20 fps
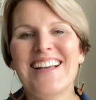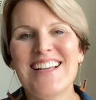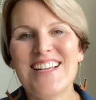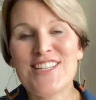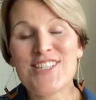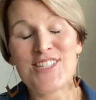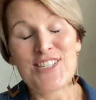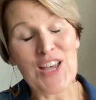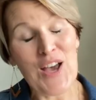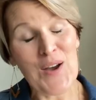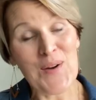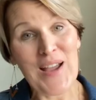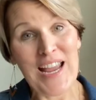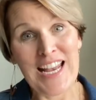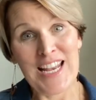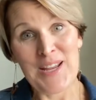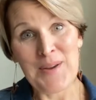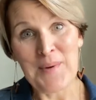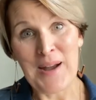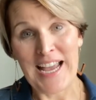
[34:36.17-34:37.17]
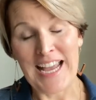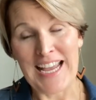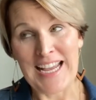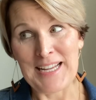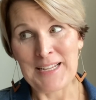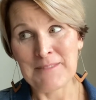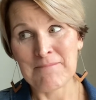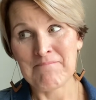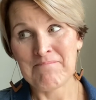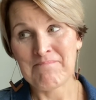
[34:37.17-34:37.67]
so
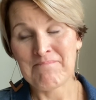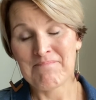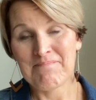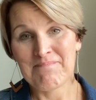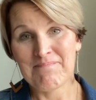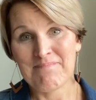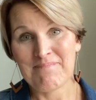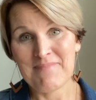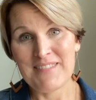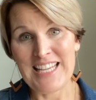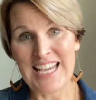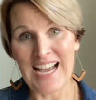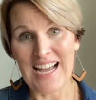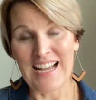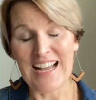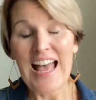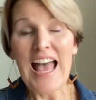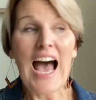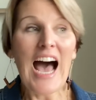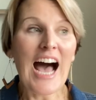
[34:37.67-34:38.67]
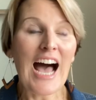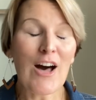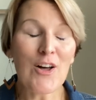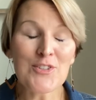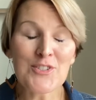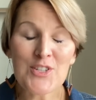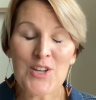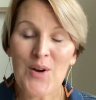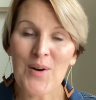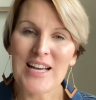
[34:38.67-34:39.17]
anyway, yeah.
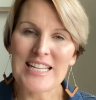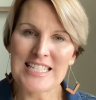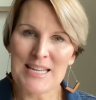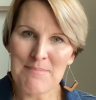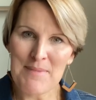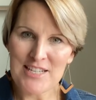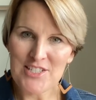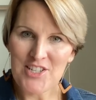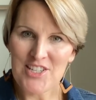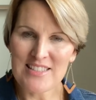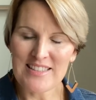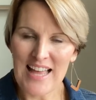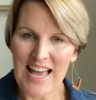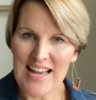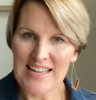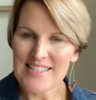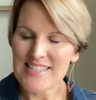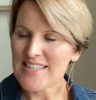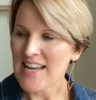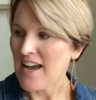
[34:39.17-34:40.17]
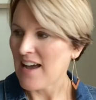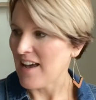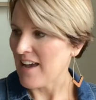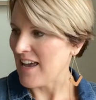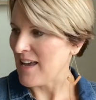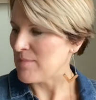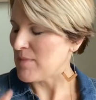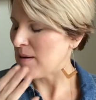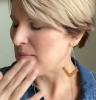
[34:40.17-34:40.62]
Also, as I mentioned last time,